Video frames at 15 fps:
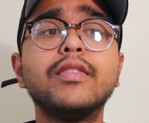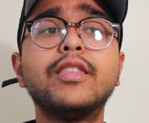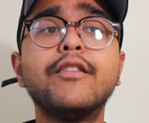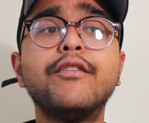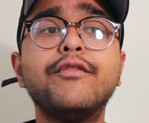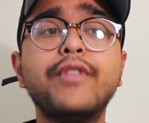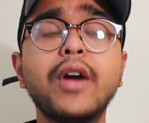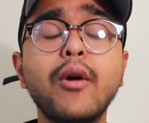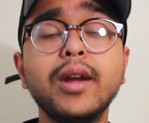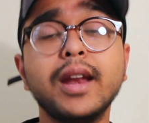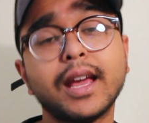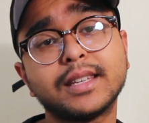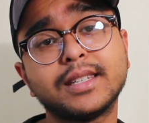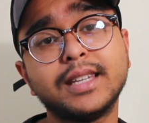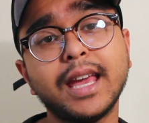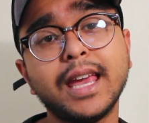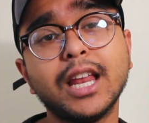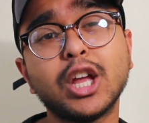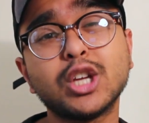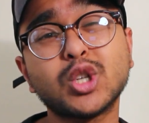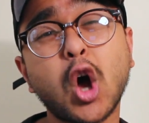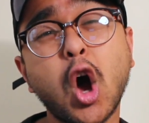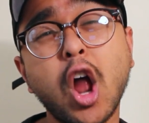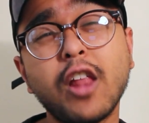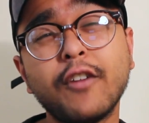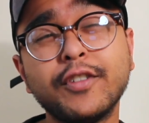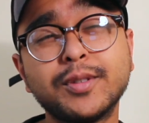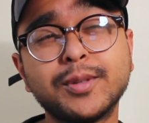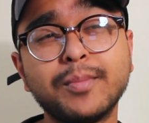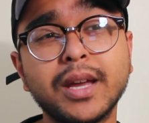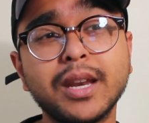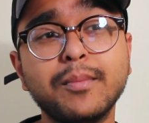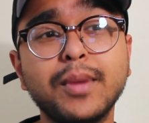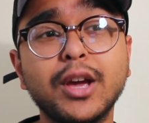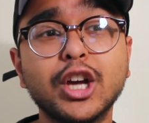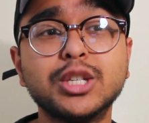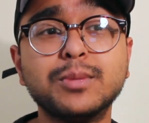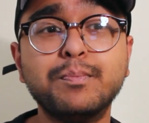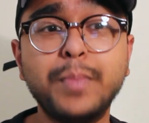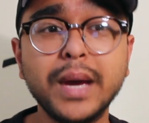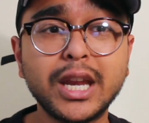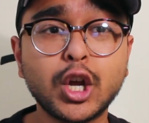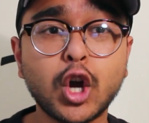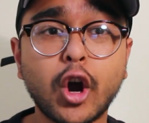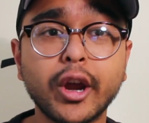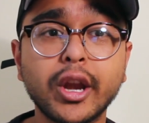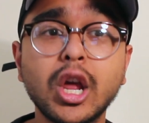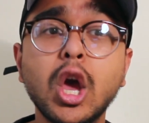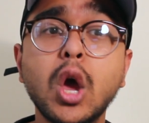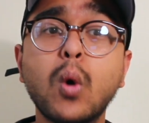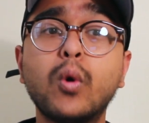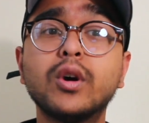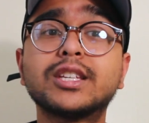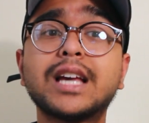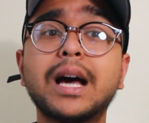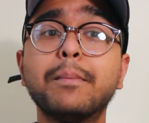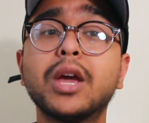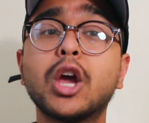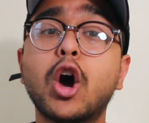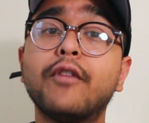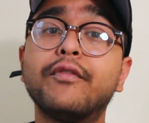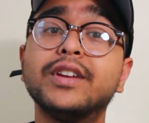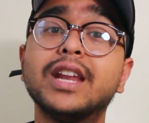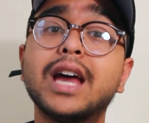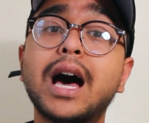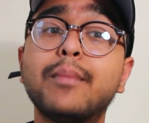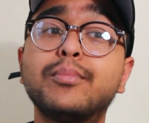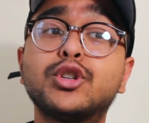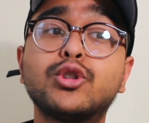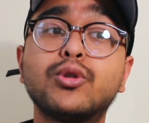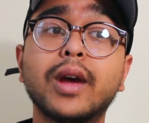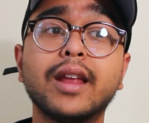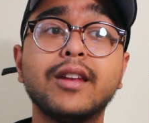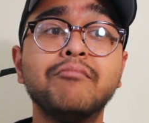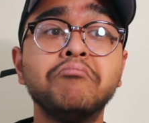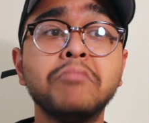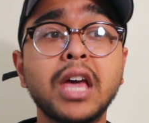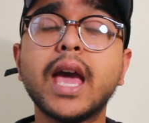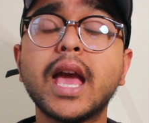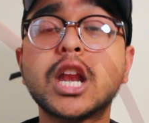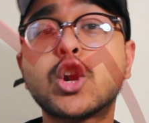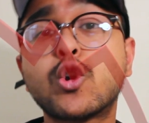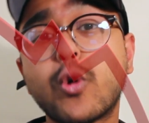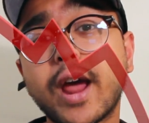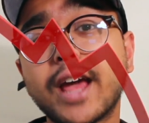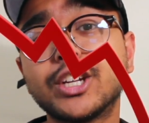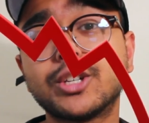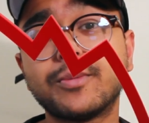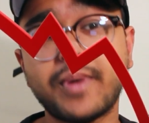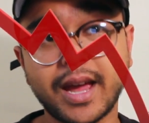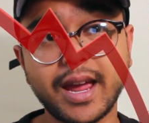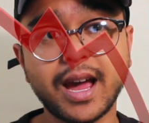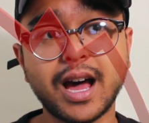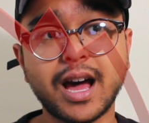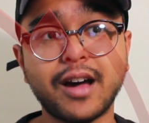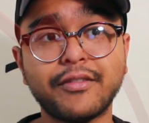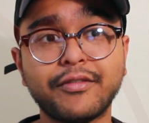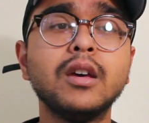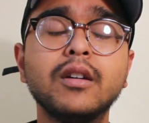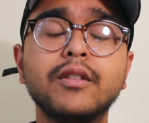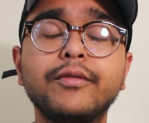The very next day, he lost all of his money because Bitcoin was coming off an uptrend and crashed by half.